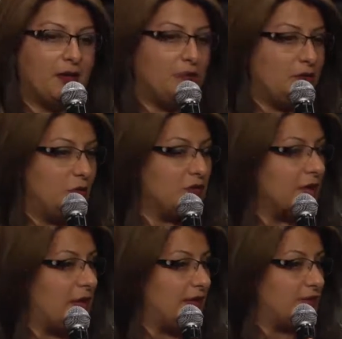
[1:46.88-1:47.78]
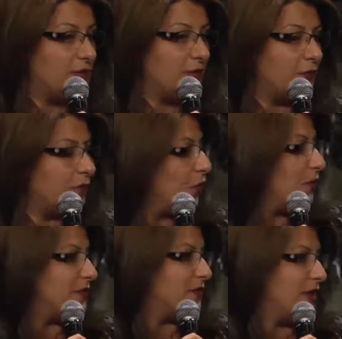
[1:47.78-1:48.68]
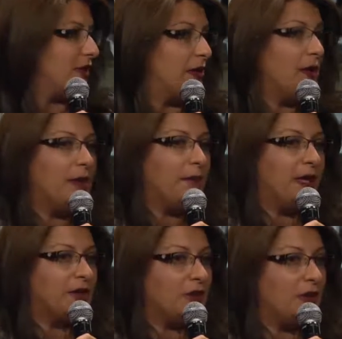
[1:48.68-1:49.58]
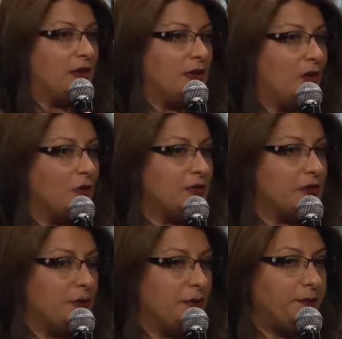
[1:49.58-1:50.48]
those kinds of groups, but also